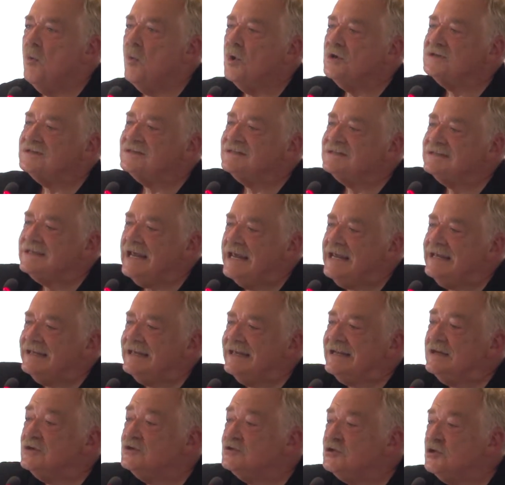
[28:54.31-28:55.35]
was
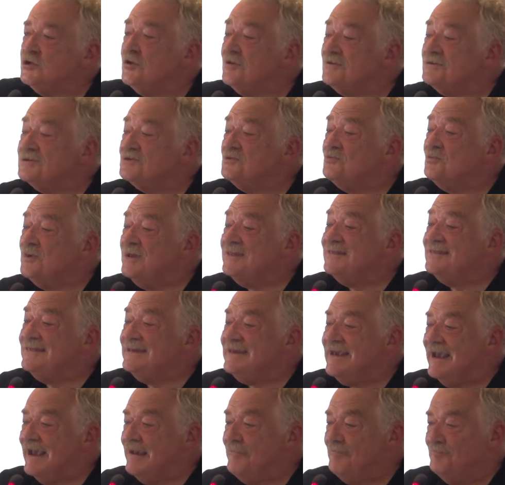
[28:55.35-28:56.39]
taking turns with
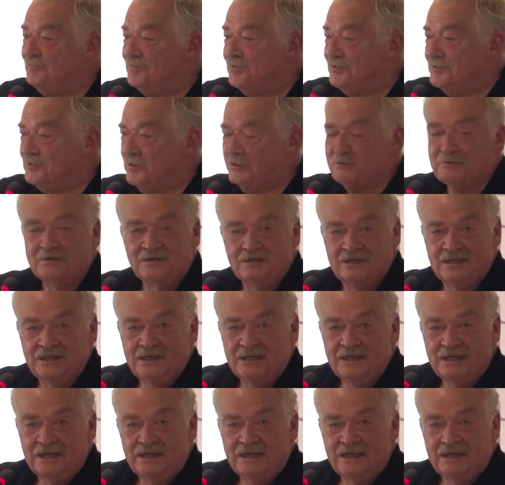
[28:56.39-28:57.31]
the emperor